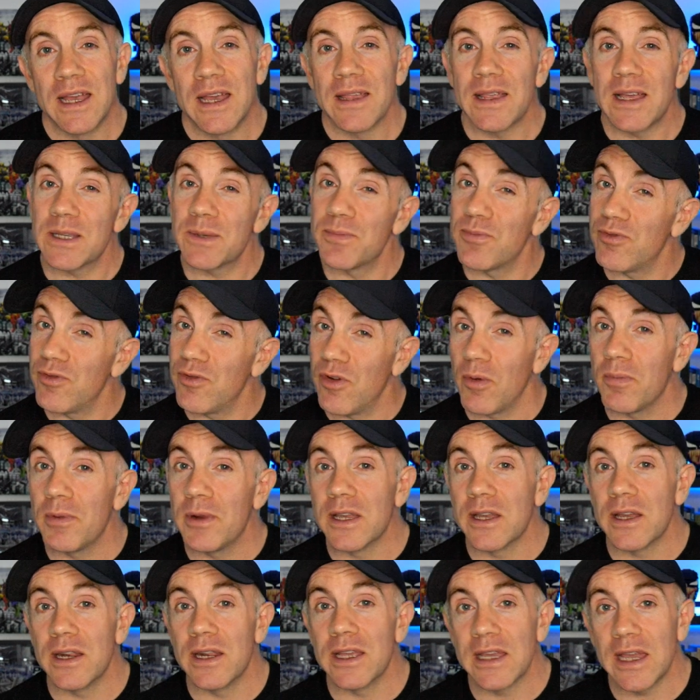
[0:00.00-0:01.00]
that's probably
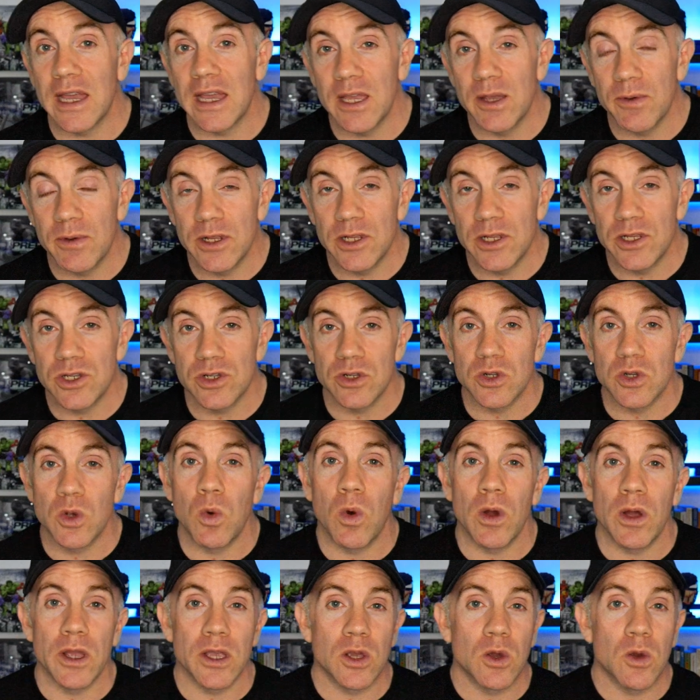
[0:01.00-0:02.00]
going to get you injured
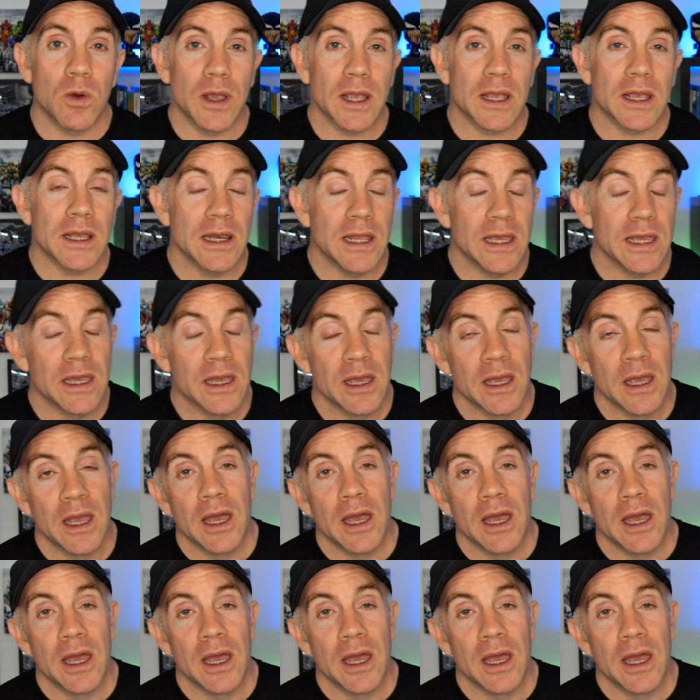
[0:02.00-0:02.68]
quite quickly.